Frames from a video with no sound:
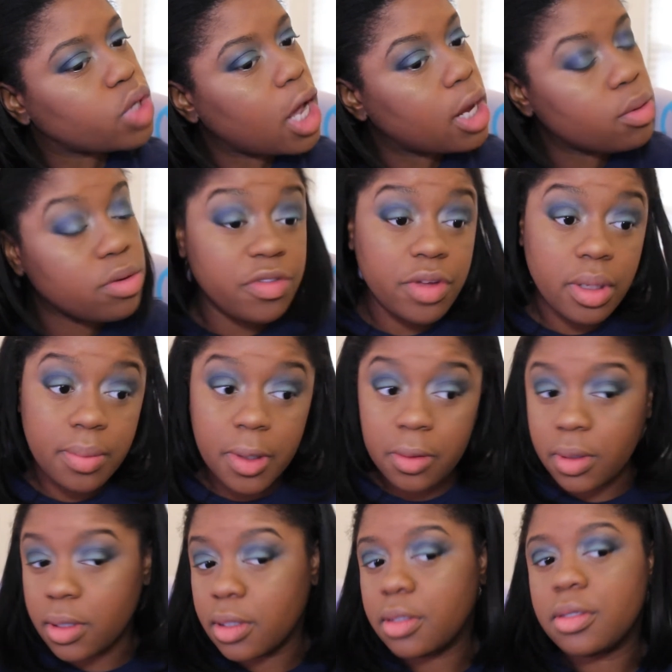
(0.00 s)
How do we feel about
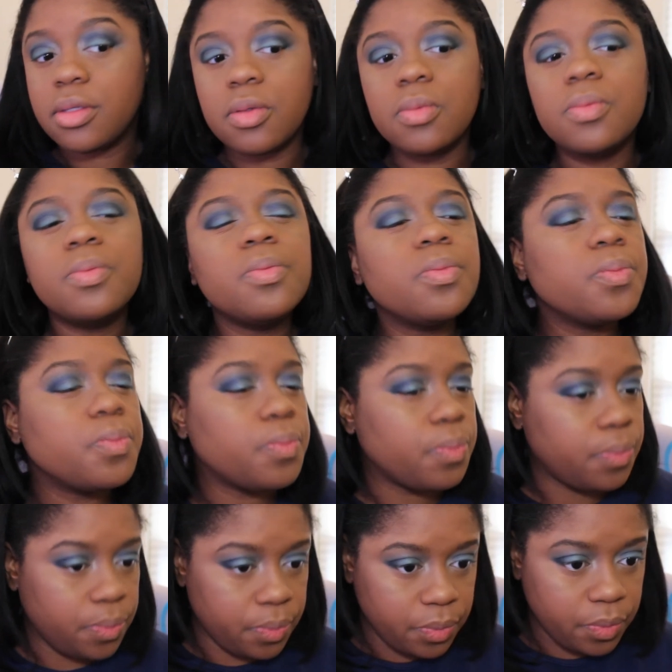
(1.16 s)
this?
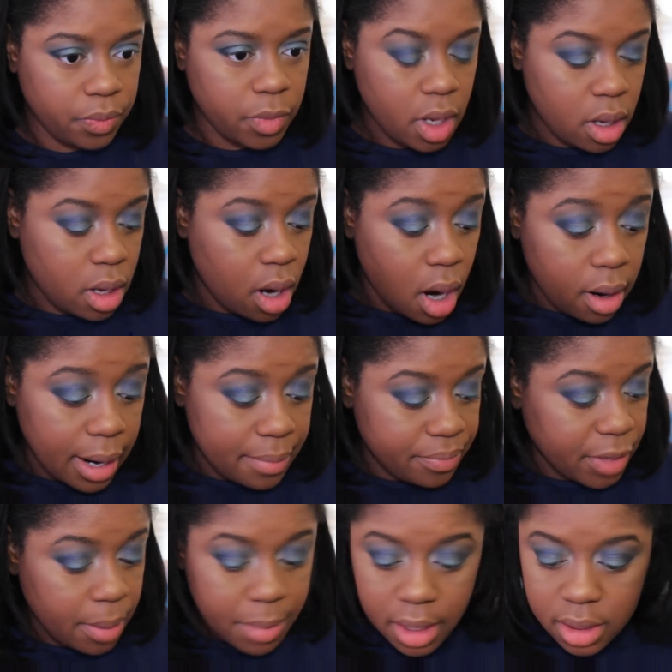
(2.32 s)
All right,
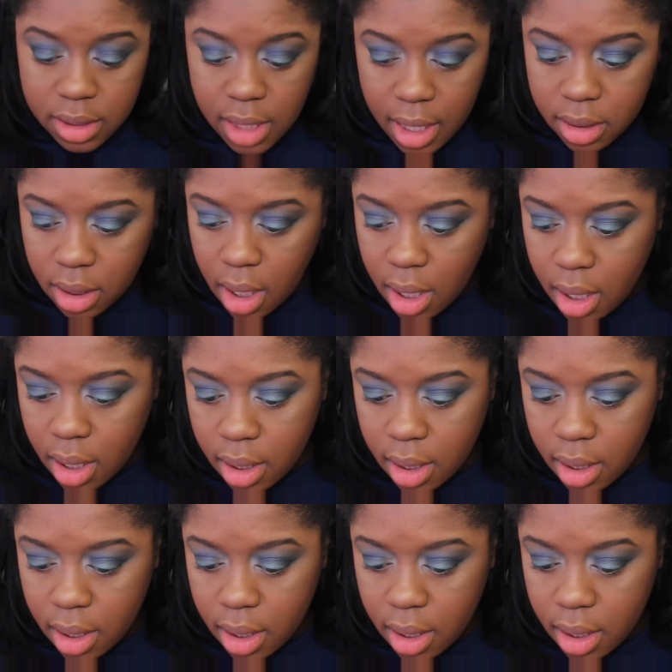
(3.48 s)
I'm gonna take the